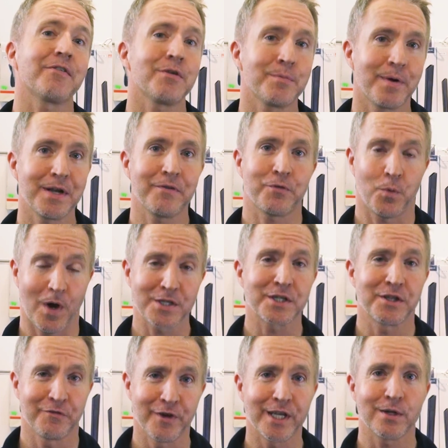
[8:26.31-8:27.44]
everybody for
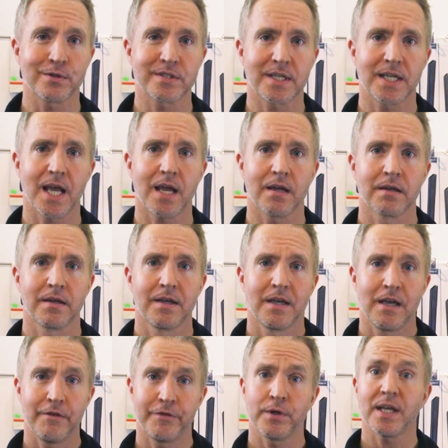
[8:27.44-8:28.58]
watching the videos today.
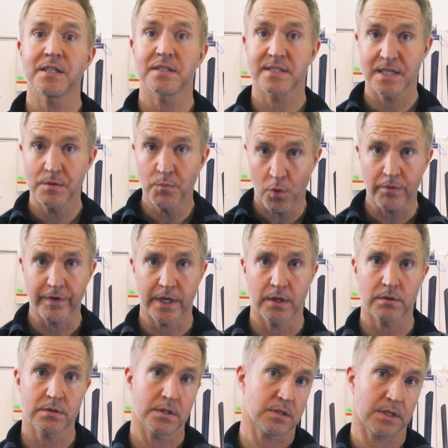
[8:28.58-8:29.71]
If you'd like to see more
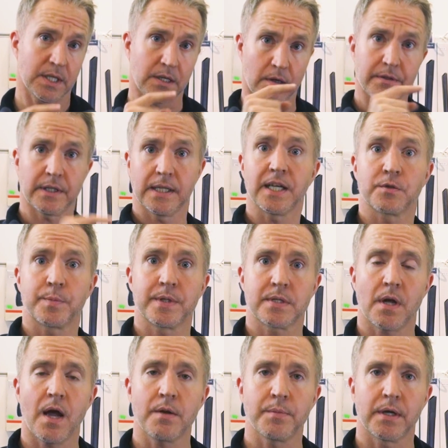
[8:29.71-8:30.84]
videos, just click on the links
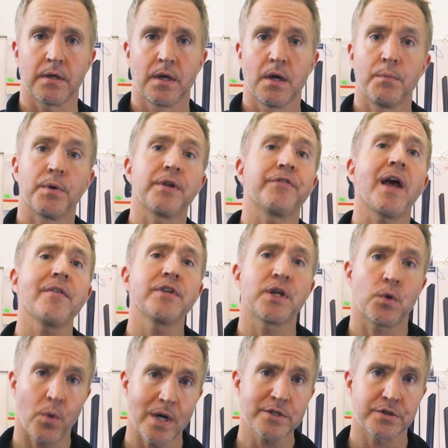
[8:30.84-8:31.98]
beside me. But if you have any
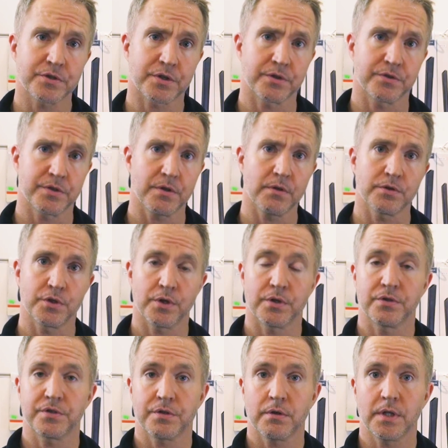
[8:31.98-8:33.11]
questions, concerns, you
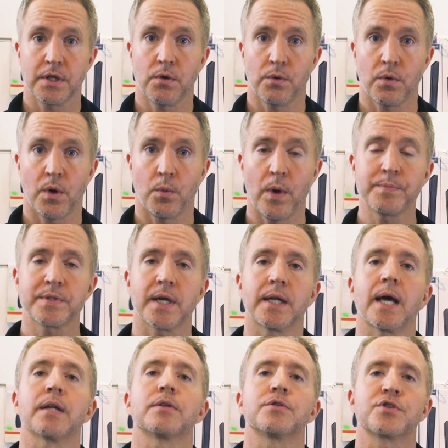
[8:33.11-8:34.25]
can certainly go to our website
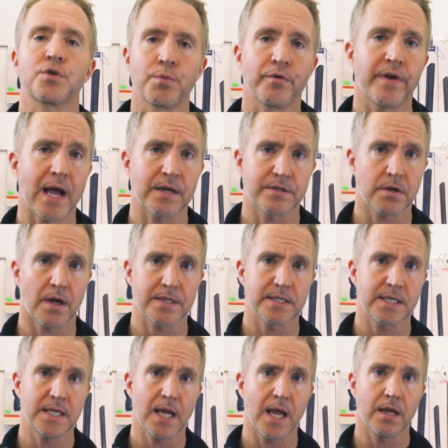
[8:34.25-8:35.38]
at
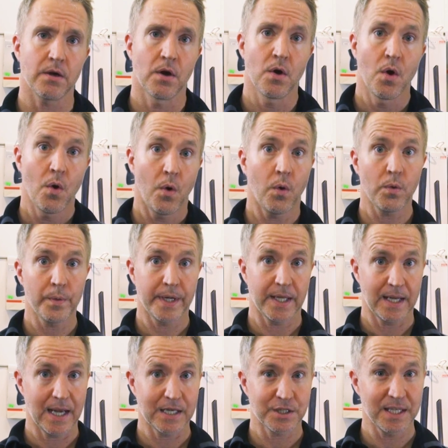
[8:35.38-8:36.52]
supervacs.ca, or we
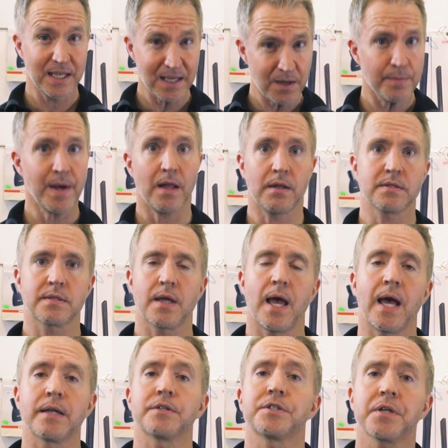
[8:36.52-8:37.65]
can actually email us
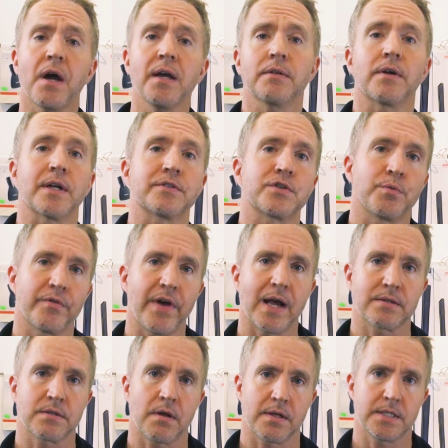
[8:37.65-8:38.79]
at
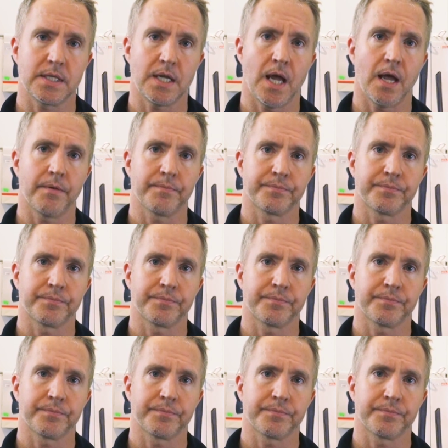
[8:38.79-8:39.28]
tyler@supervacs.ca.